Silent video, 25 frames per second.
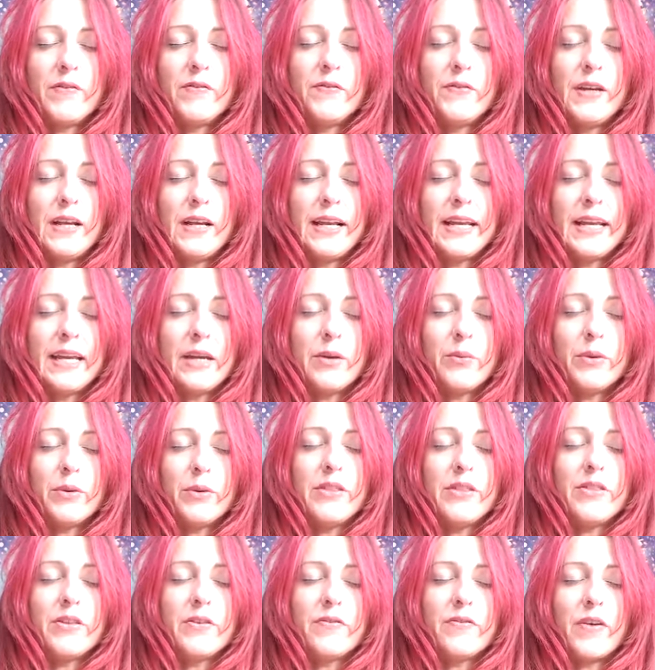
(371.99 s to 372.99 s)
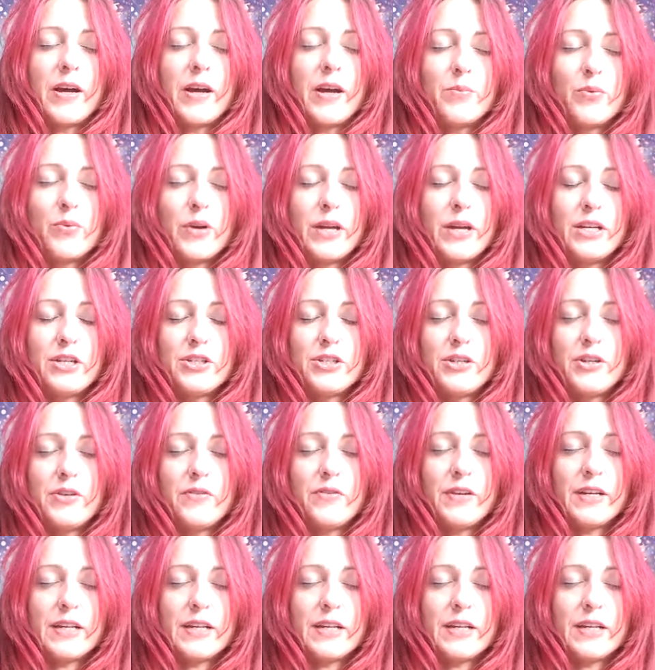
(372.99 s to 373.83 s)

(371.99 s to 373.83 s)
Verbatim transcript: filling it with the vibration of